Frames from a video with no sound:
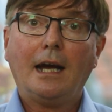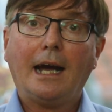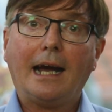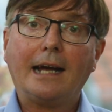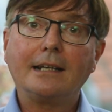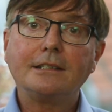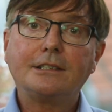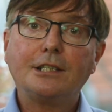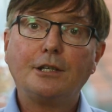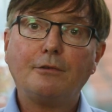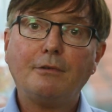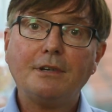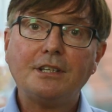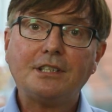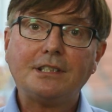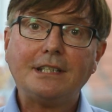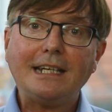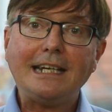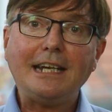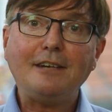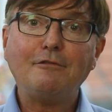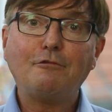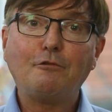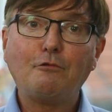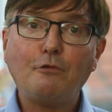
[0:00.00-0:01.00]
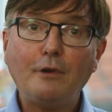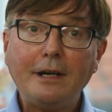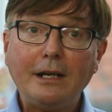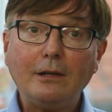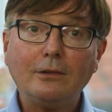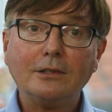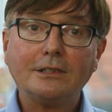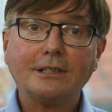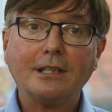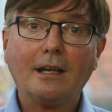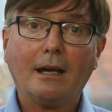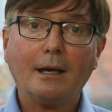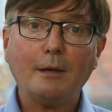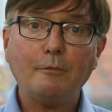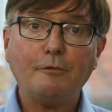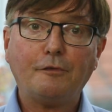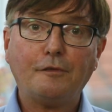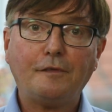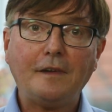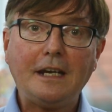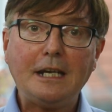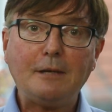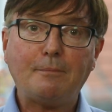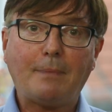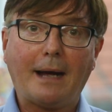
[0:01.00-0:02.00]
and to receive real-time
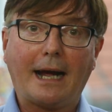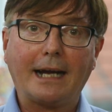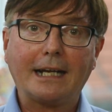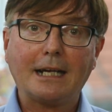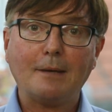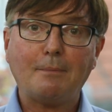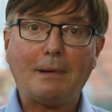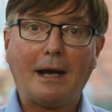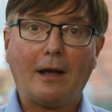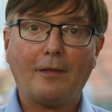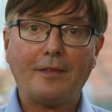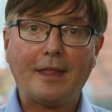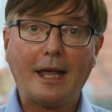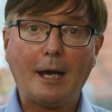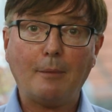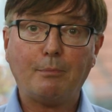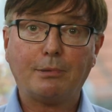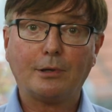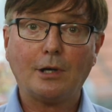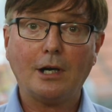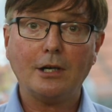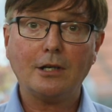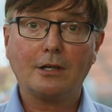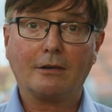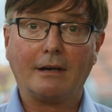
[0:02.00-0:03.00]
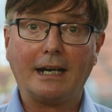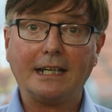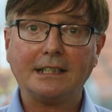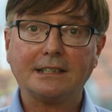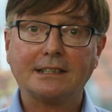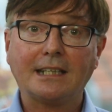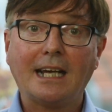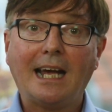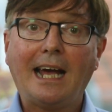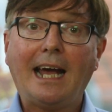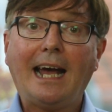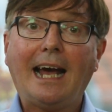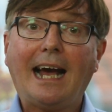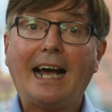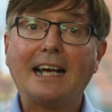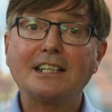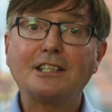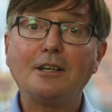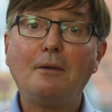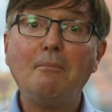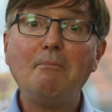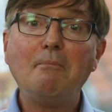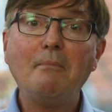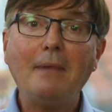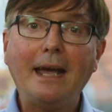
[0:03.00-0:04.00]
feedback about their progress has
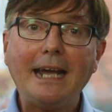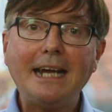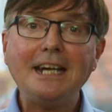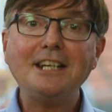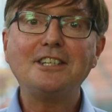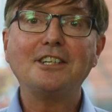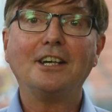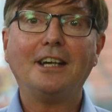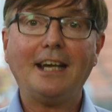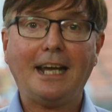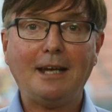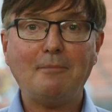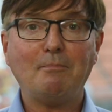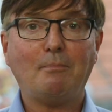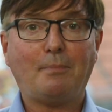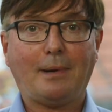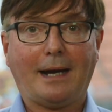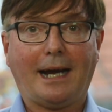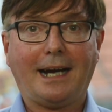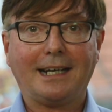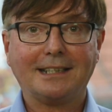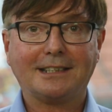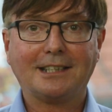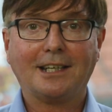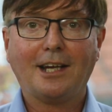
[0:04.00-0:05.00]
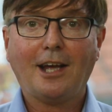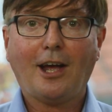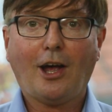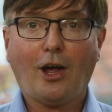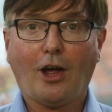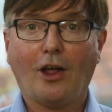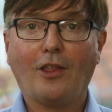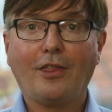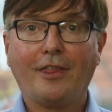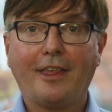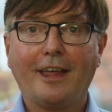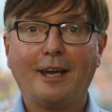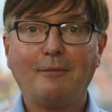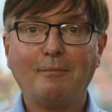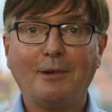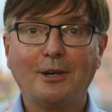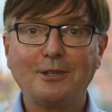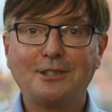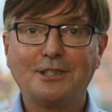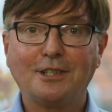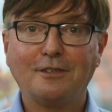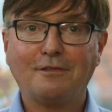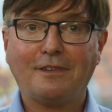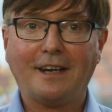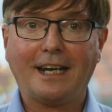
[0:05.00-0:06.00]
a major impact on their
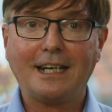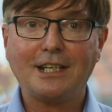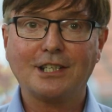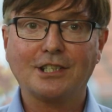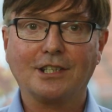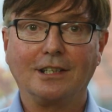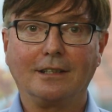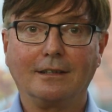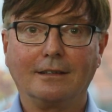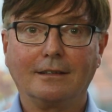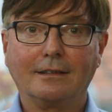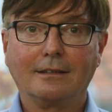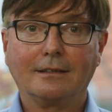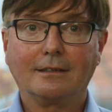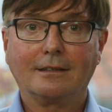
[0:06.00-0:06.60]
motivation.